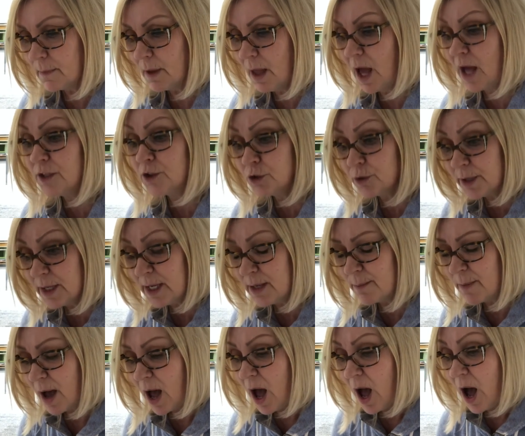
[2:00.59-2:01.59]
A
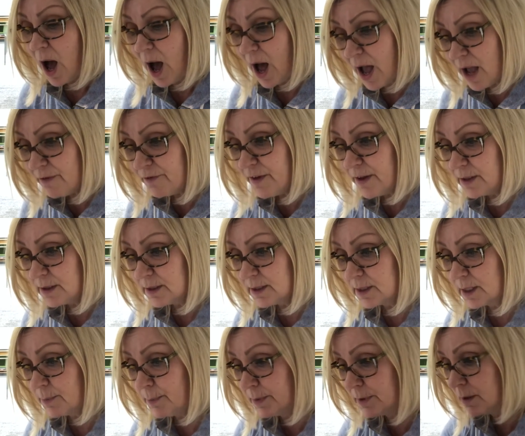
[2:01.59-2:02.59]
dream! I fell
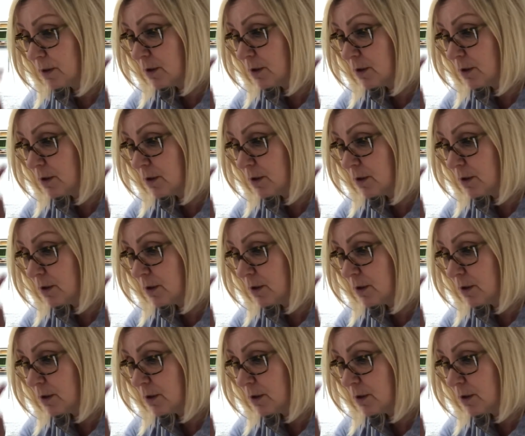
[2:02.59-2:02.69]
asleep in the